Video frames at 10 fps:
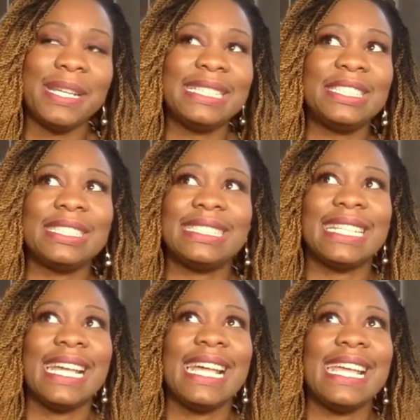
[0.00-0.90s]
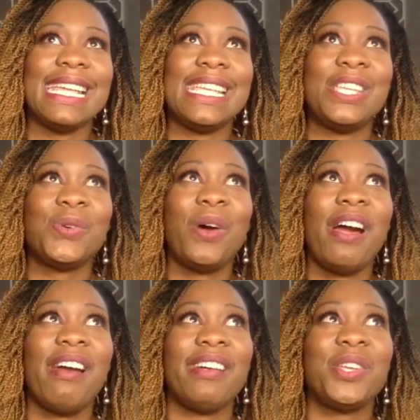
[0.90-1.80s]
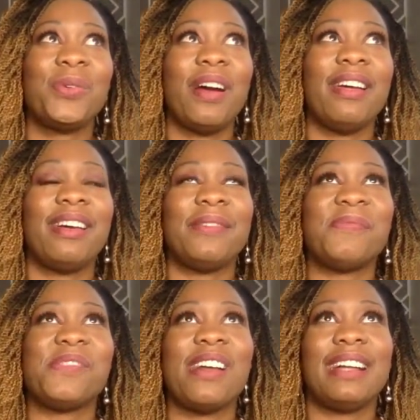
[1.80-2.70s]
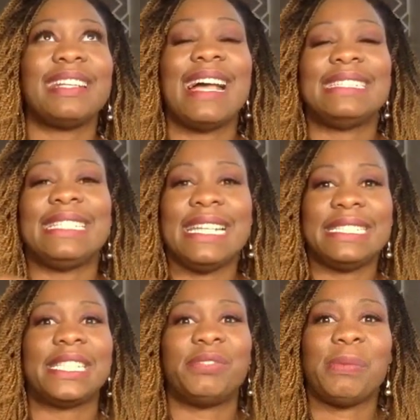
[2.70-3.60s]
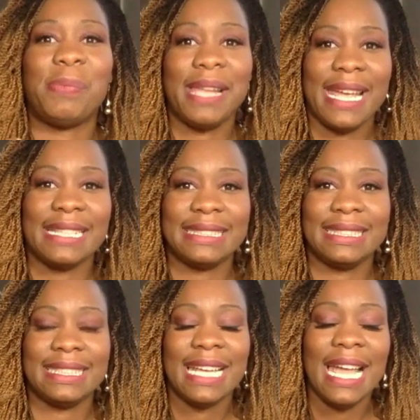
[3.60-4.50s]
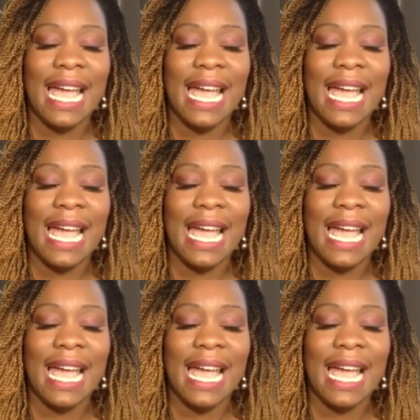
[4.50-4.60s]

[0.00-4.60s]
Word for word: But it's just you are you are not as easily replaced,